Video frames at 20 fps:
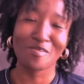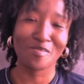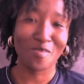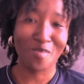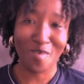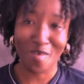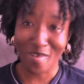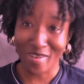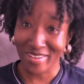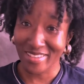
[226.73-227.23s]

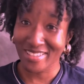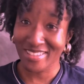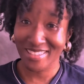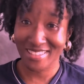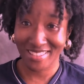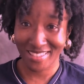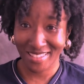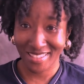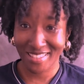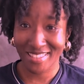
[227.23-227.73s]
What?
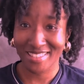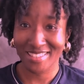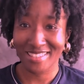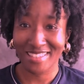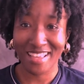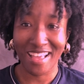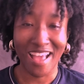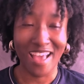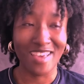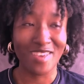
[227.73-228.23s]

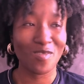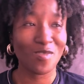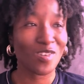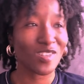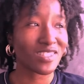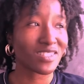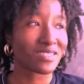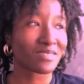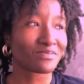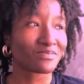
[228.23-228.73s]
Nah, it
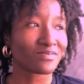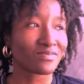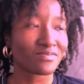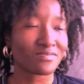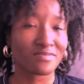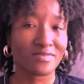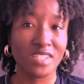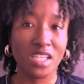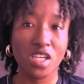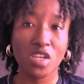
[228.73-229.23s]

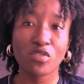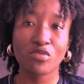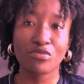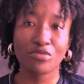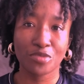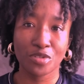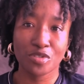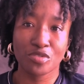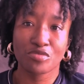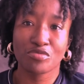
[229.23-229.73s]

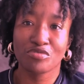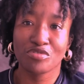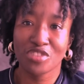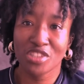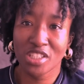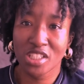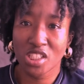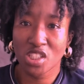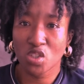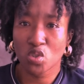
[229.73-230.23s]
was
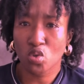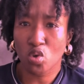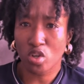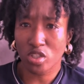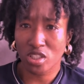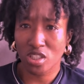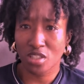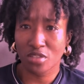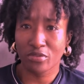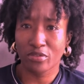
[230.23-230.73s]
really
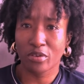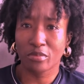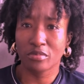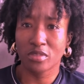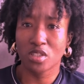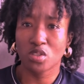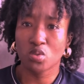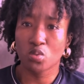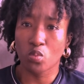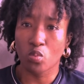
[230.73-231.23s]
touching for
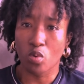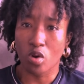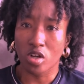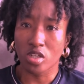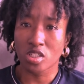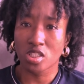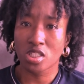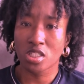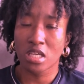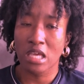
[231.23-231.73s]
me to
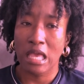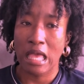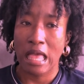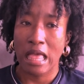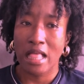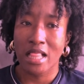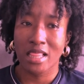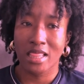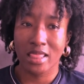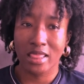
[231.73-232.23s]
watch.
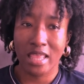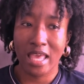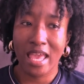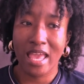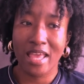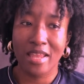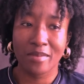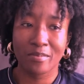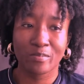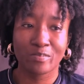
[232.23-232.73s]

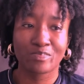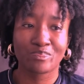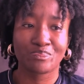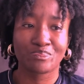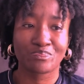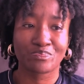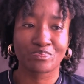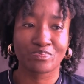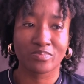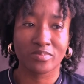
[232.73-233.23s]
Then,
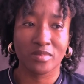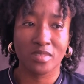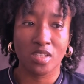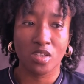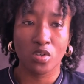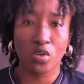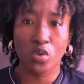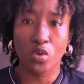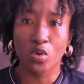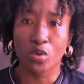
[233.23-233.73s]

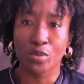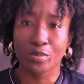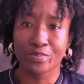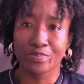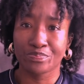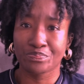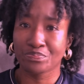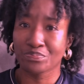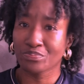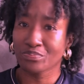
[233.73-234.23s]
you know,
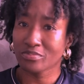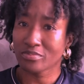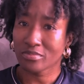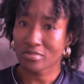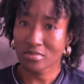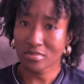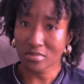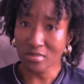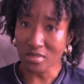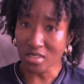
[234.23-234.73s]

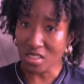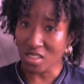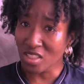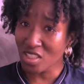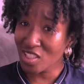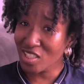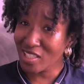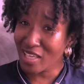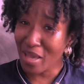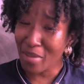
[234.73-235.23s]

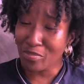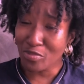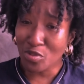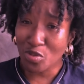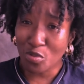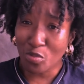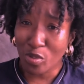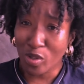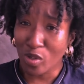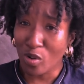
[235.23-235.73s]
she kept
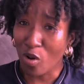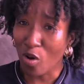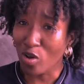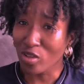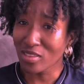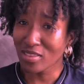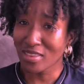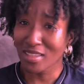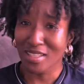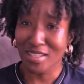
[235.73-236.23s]
doing
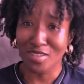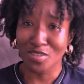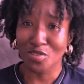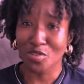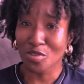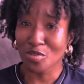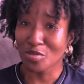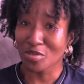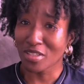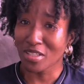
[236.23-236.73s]
odd things
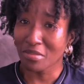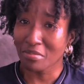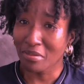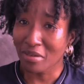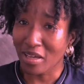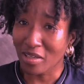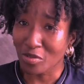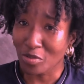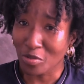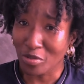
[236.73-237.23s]
just to keep
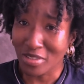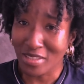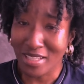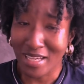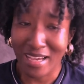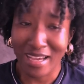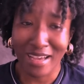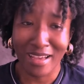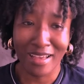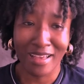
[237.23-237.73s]
her
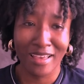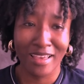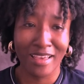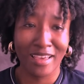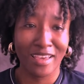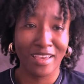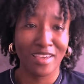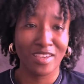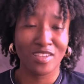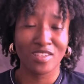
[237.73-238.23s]
daughter.
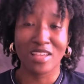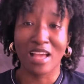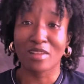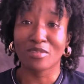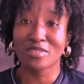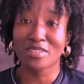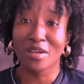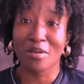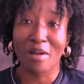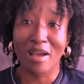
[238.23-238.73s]
Her
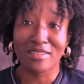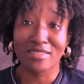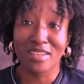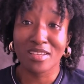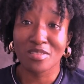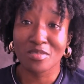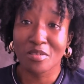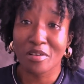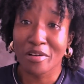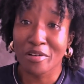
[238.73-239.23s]
daughter would ask
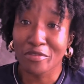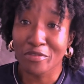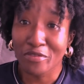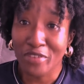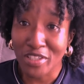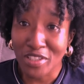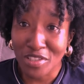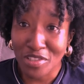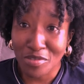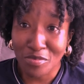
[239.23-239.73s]
her to go and
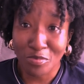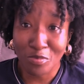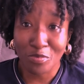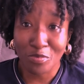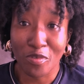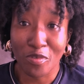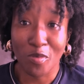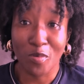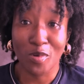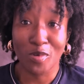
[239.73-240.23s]
fetch
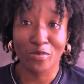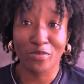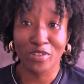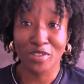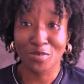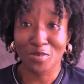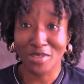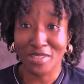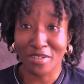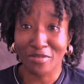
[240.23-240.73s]

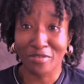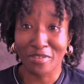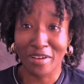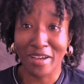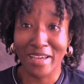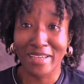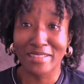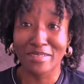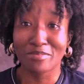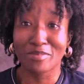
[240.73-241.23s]
water for
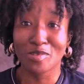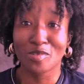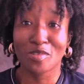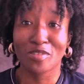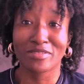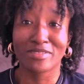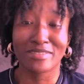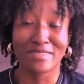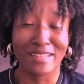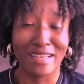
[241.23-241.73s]
her in the
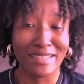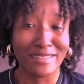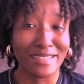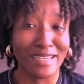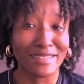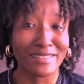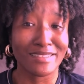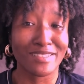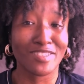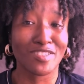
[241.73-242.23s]
middle of the night
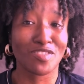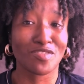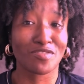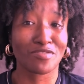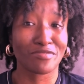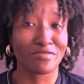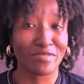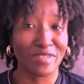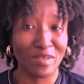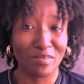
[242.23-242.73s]
at the
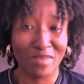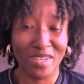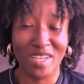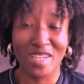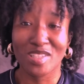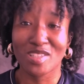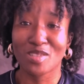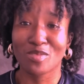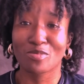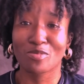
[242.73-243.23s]
stream,
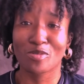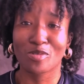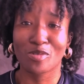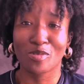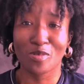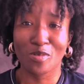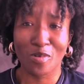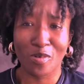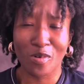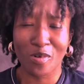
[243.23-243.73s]
and she
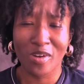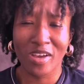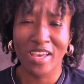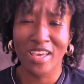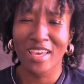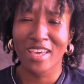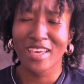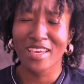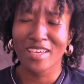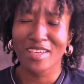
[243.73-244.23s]
would go.
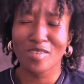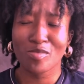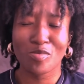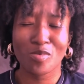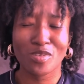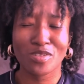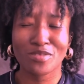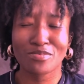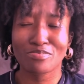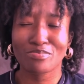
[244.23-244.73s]
It
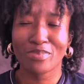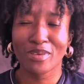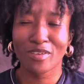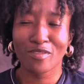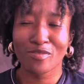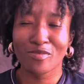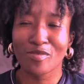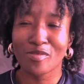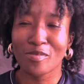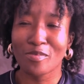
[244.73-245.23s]
was
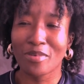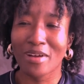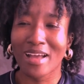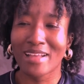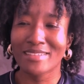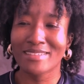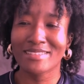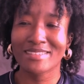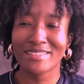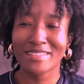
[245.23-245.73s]
painful, but
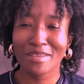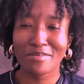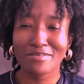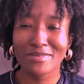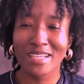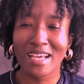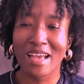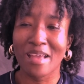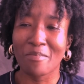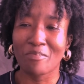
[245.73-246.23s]
at the same
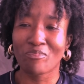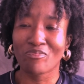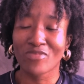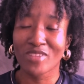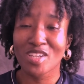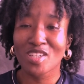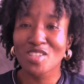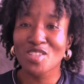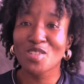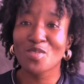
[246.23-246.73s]
time,
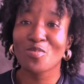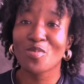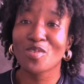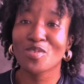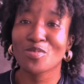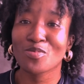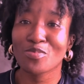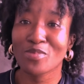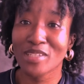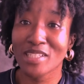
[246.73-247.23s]
she
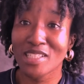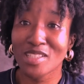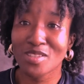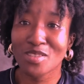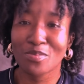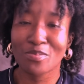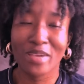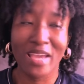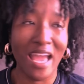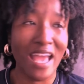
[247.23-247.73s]
was willing
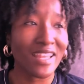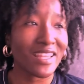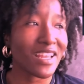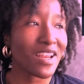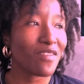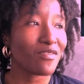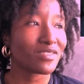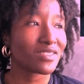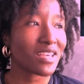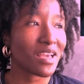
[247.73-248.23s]
to be, and
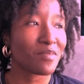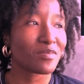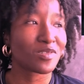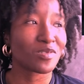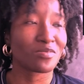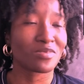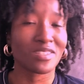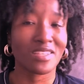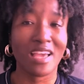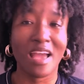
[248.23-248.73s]
then every time
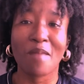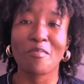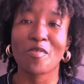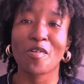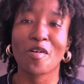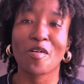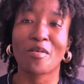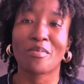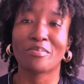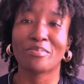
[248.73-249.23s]
she would say, I'm
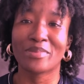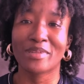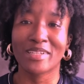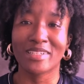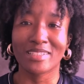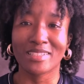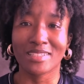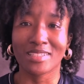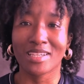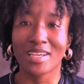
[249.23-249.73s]
not
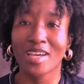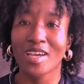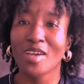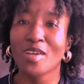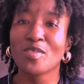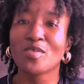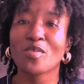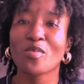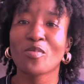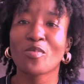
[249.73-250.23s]
complaining,
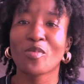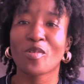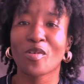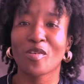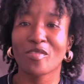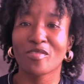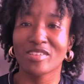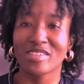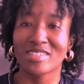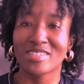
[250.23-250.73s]
don't
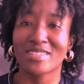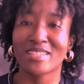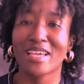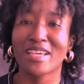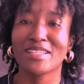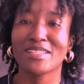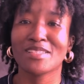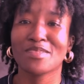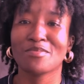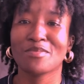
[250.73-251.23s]
worry,
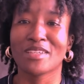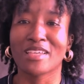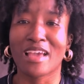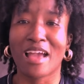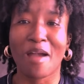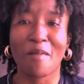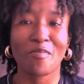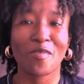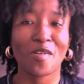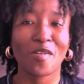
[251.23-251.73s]
send me,
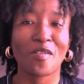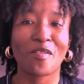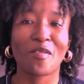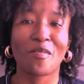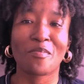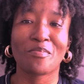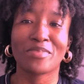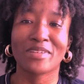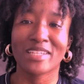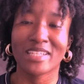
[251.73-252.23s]
I'm not
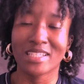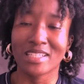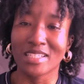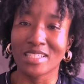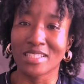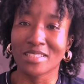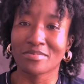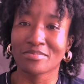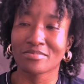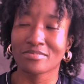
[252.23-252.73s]

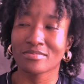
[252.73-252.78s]
complaining.